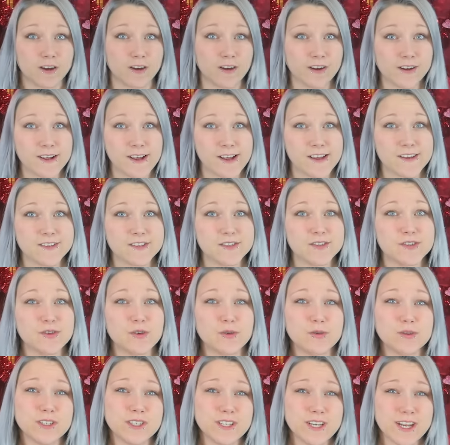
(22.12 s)
Alright guys,
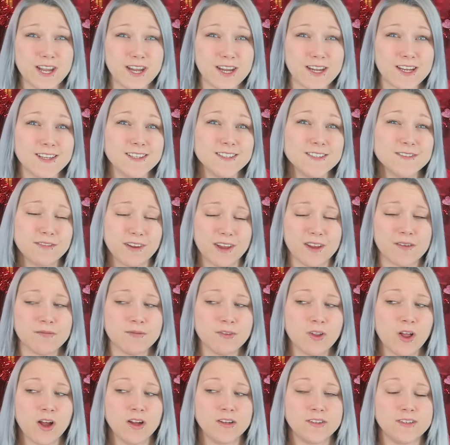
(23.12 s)
so today is vape
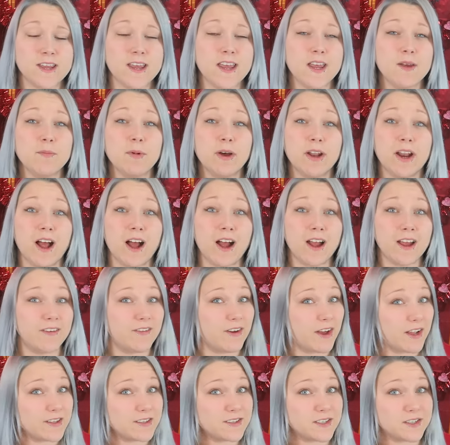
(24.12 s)
vlog day, but
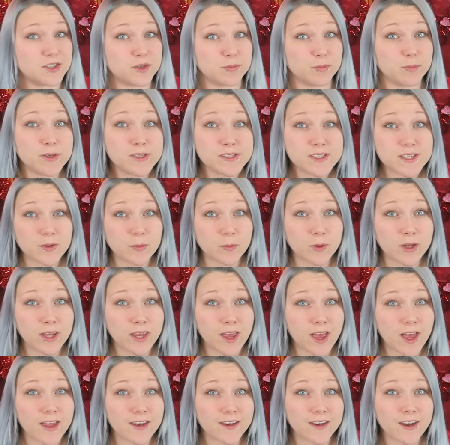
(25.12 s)
I've had such a busy
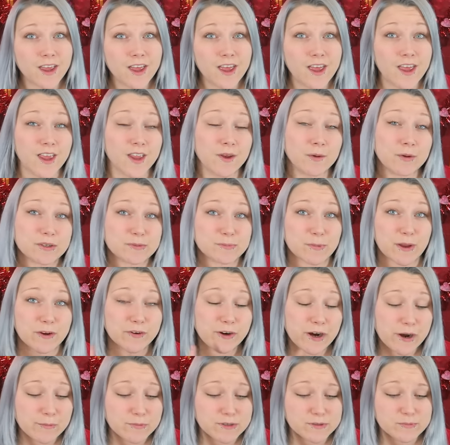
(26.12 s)
weekend. It was my
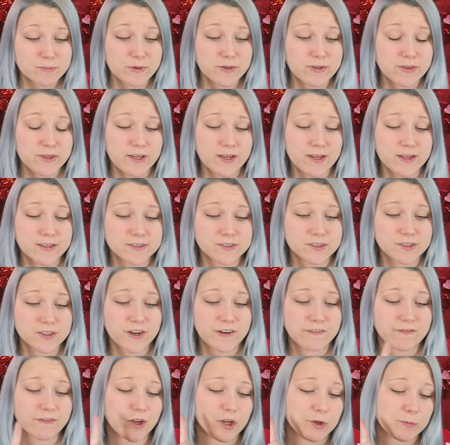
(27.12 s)
grandma's birthday
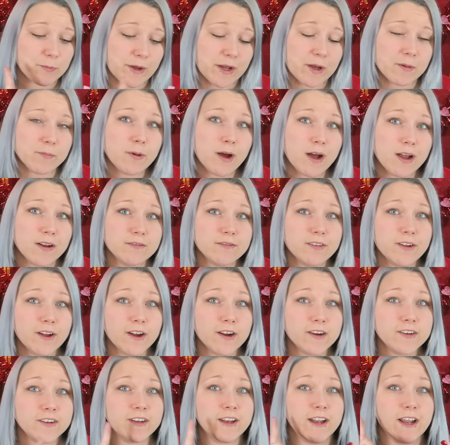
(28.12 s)
yesterday, followed by a
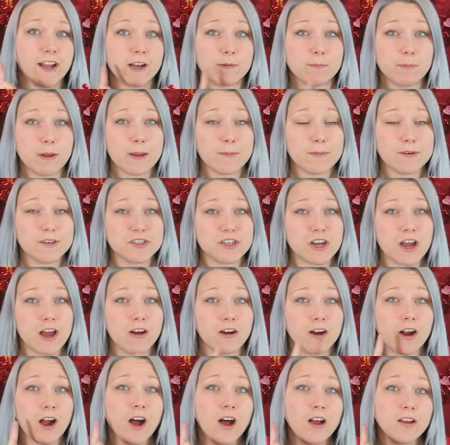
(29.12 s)
bonfire. Today I had a baby
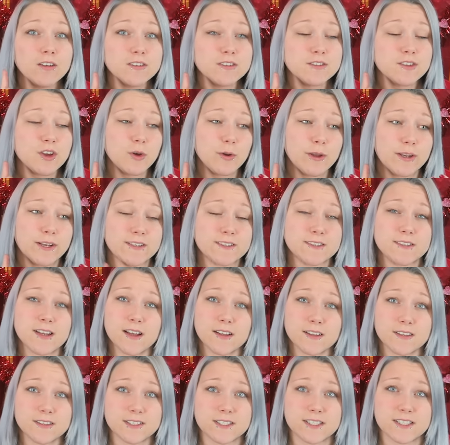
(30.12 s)
shower. Also, it is
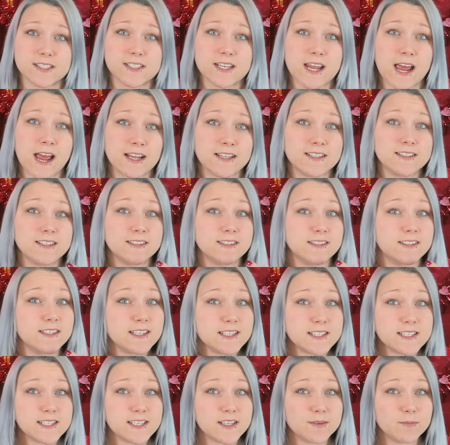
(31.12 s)
Douglas's dad's
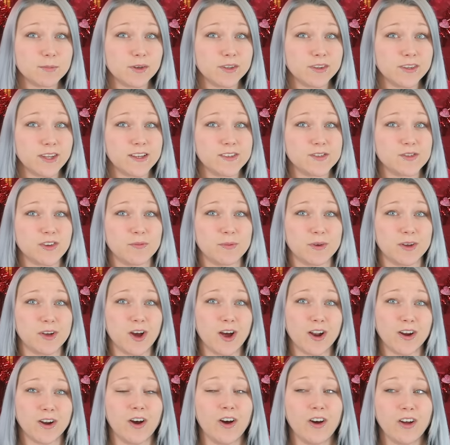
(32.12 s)
60th birthday, so I've been
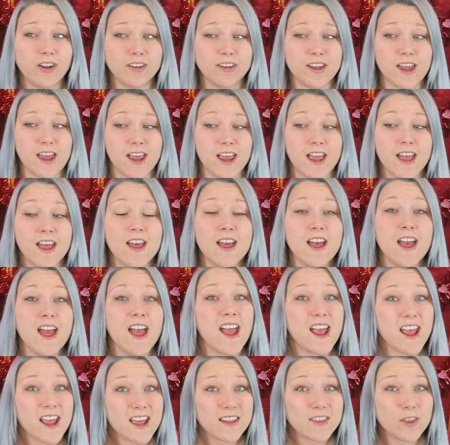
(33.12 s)
gone all day.
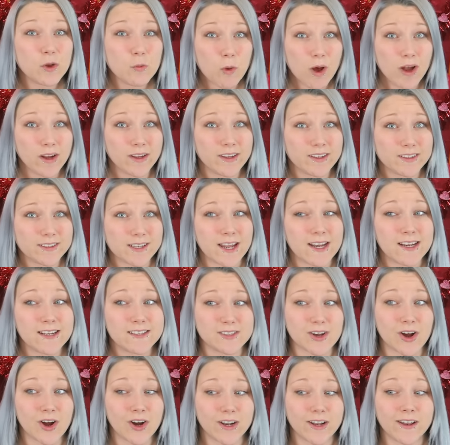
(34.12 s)
And The Walking Dead
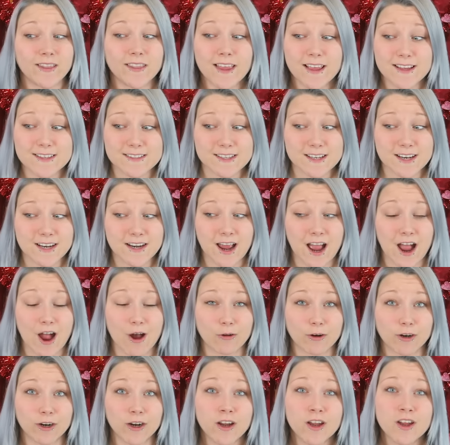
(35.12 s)
is on in less than an
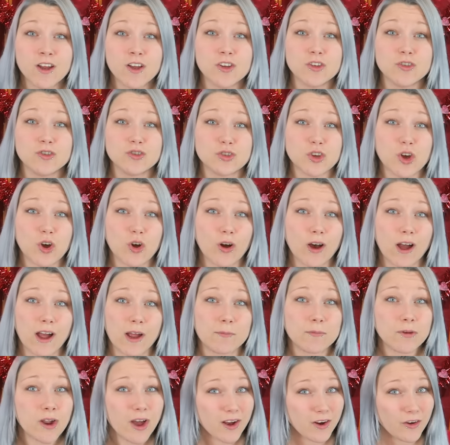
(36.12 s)
hour, so
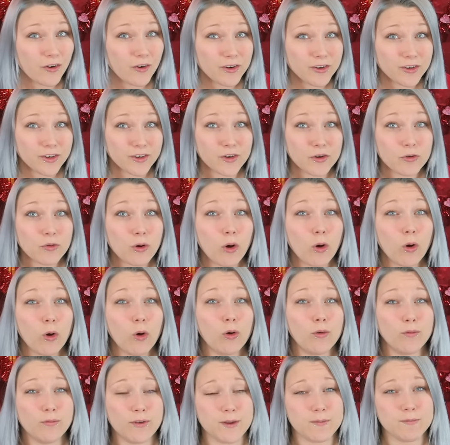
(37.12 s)
I'm not going to do a
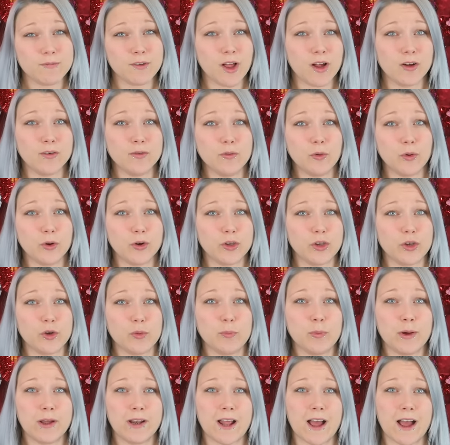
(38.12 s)
whole vape vlog for
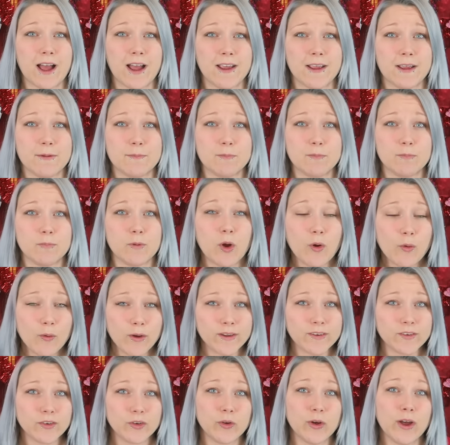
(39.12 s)
you, but I am
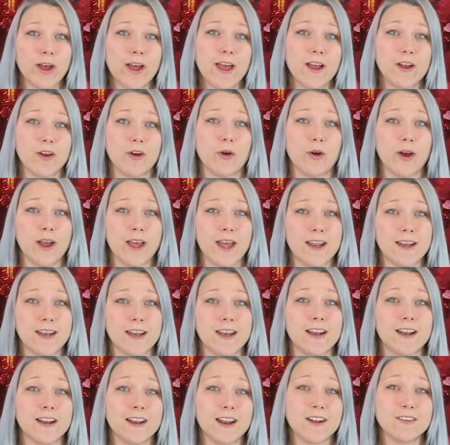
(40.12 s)
going to go ahead
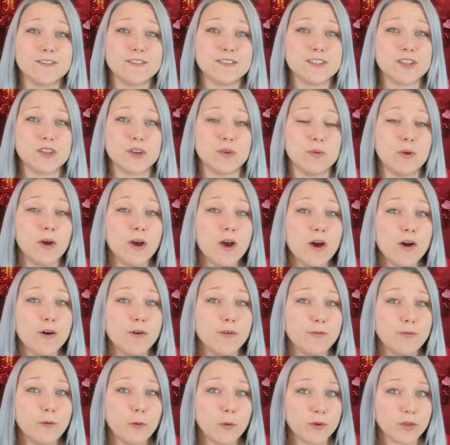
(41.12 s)
and announce the
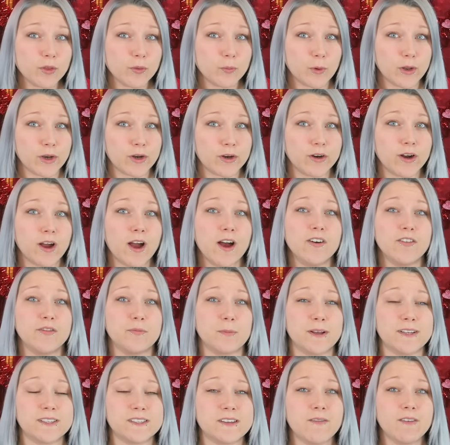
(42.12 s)
fourth winner of
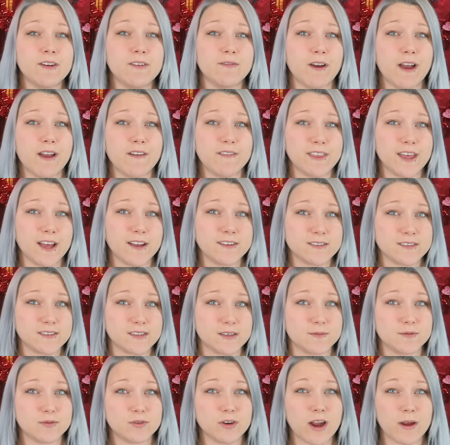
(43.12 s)
my 75,000
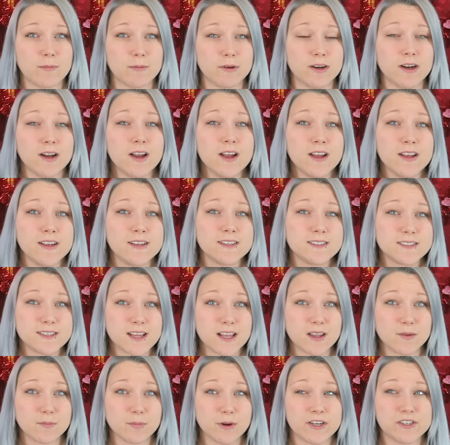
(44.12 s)
subscriber
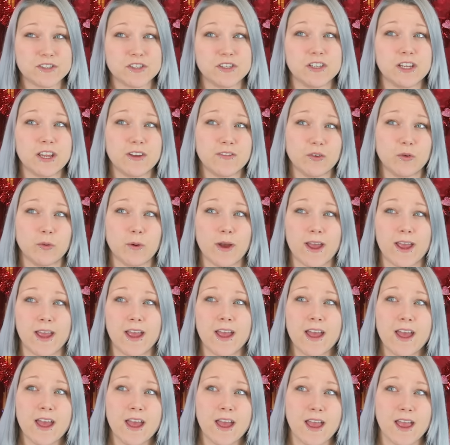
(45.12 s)
celebration
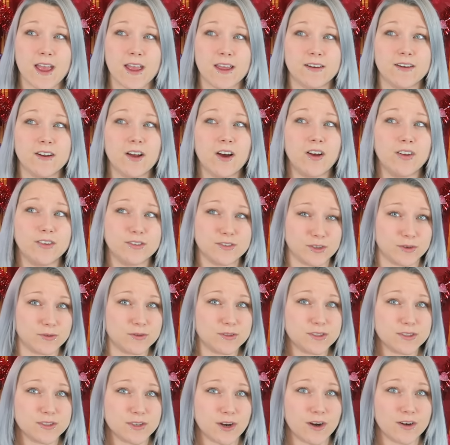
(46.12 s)
giveaway and also
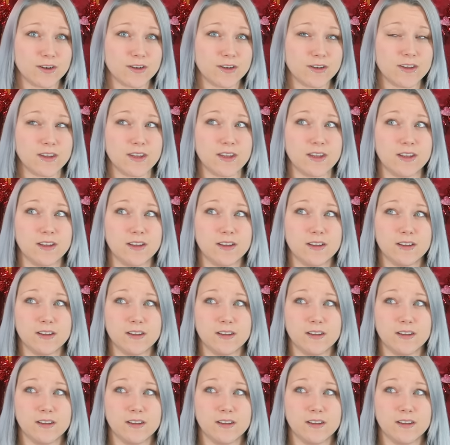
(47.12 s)
start the